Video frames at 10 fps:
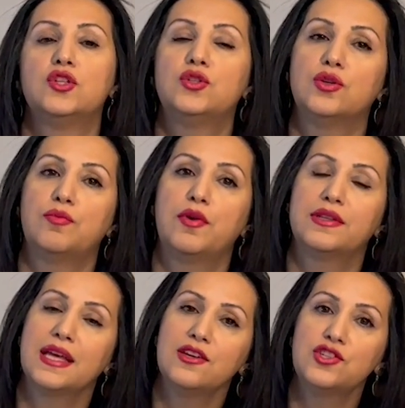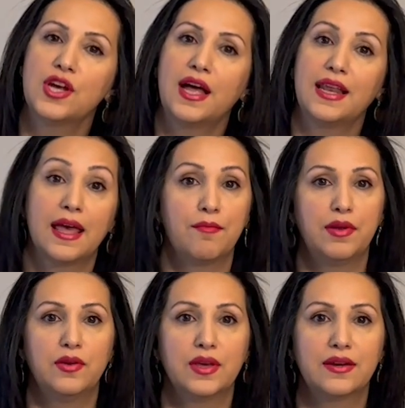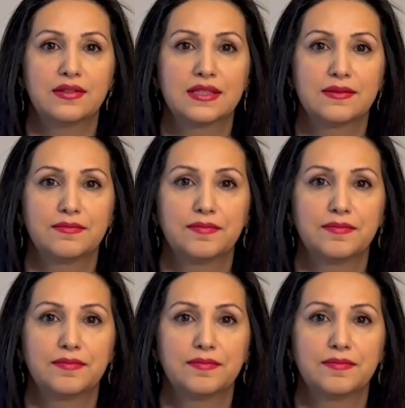to potential employers.